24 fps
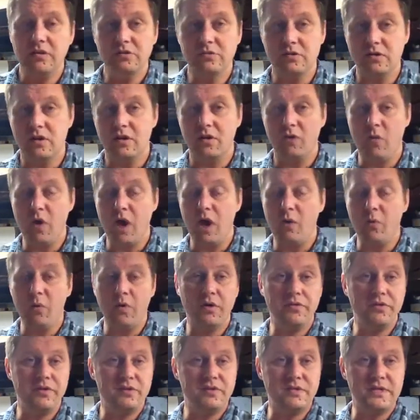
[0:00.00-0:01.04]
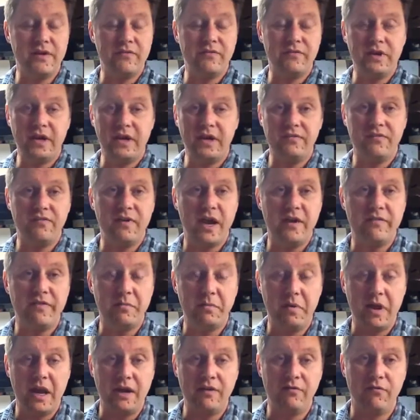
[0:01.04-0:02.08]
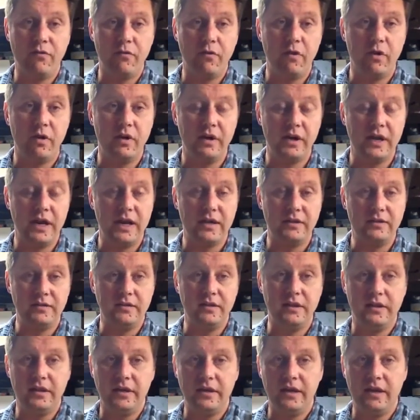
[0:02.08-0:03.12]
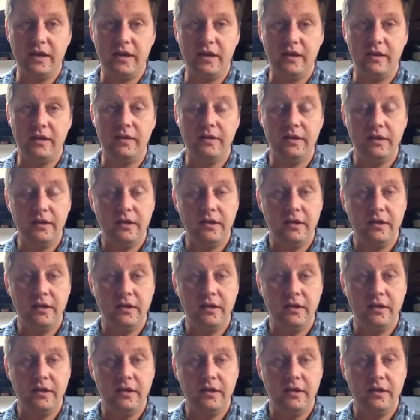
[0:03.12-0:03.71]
So well worth the $7.95 I paid for it at the